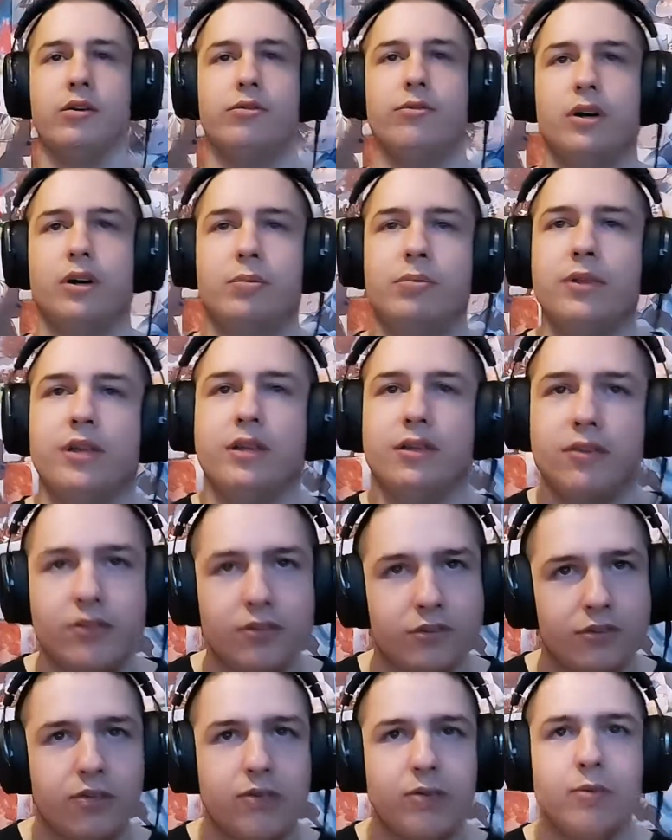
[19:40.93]
over
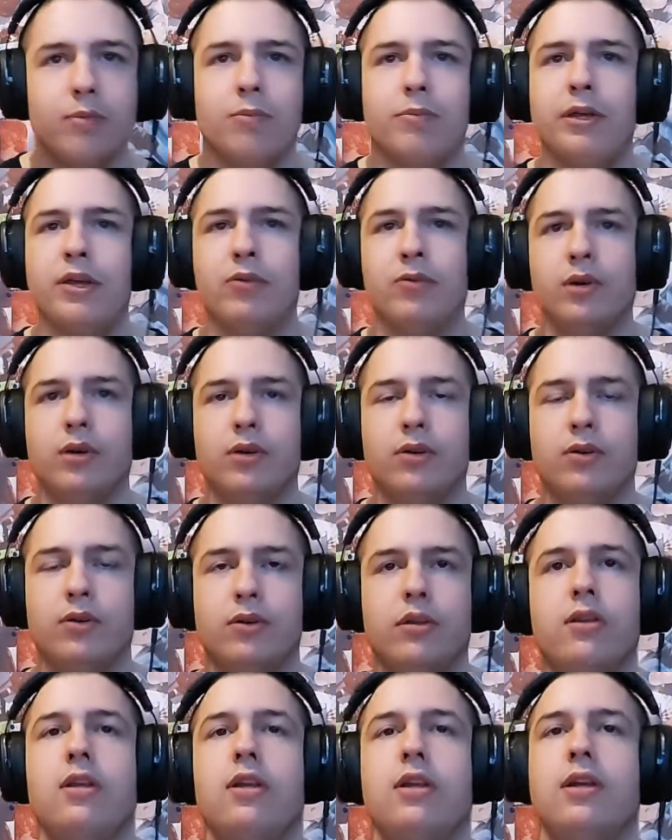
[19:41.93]
happiness, being well
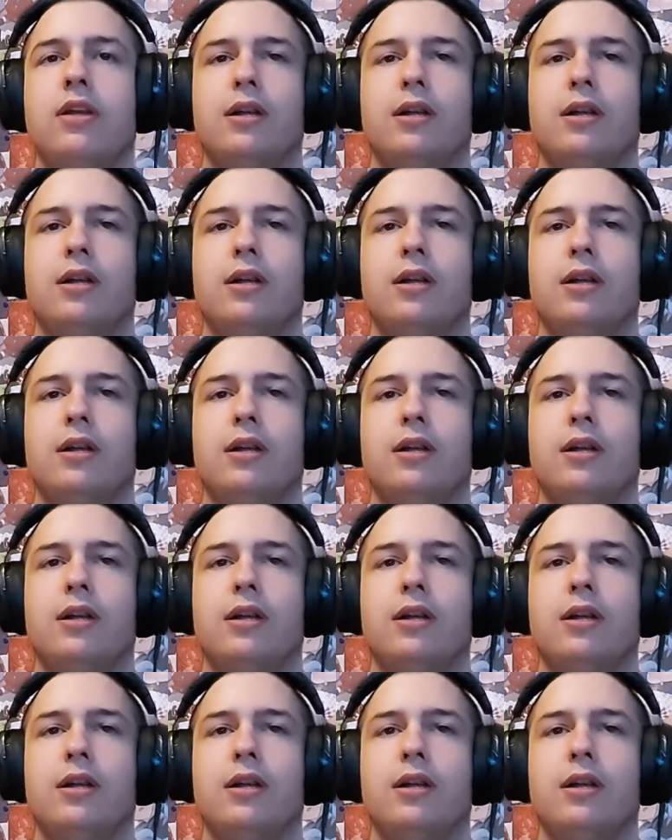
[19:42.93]
known,